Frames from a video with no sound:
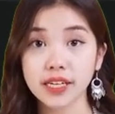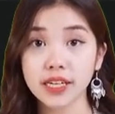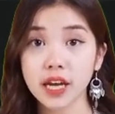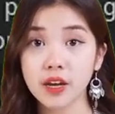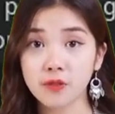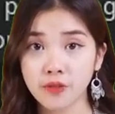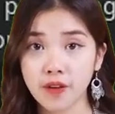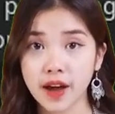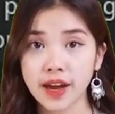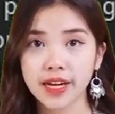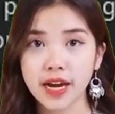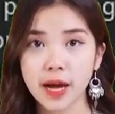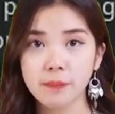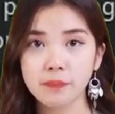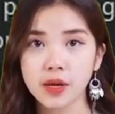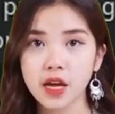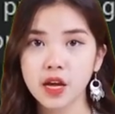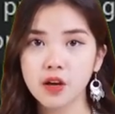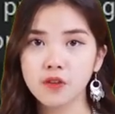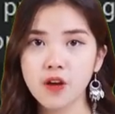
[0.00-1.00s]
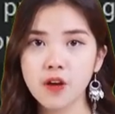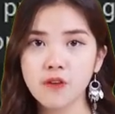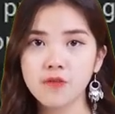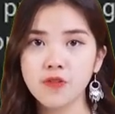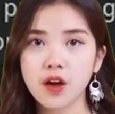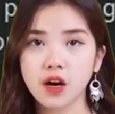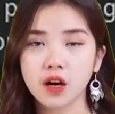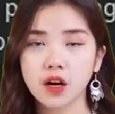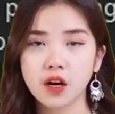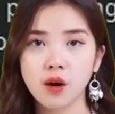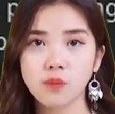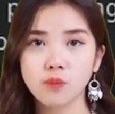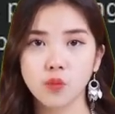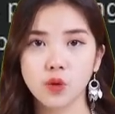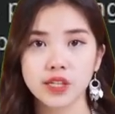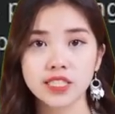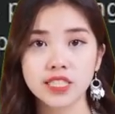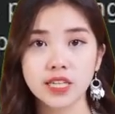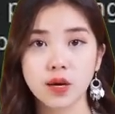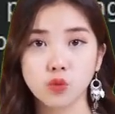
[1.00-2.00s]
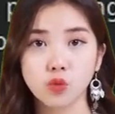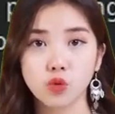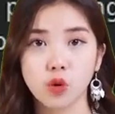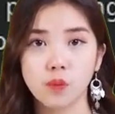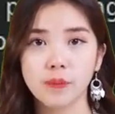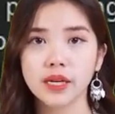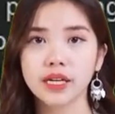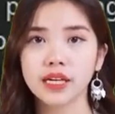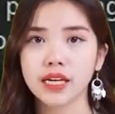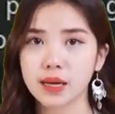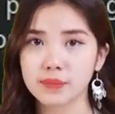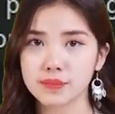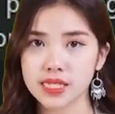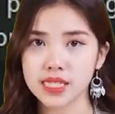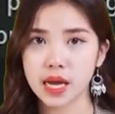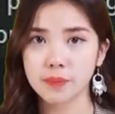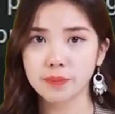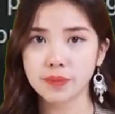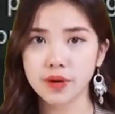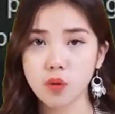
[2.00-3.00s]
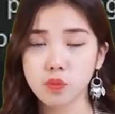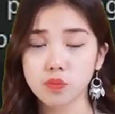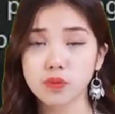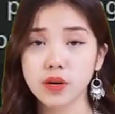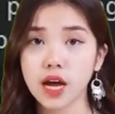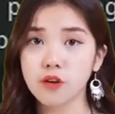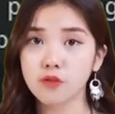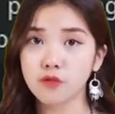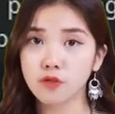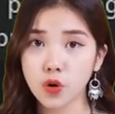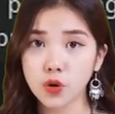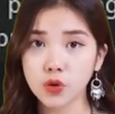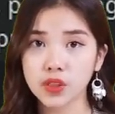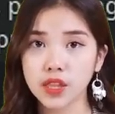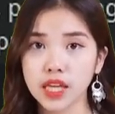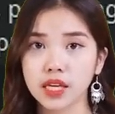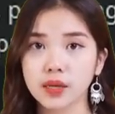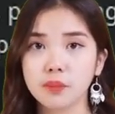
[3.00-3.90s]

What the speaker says: My thought they won't be much different in capability nor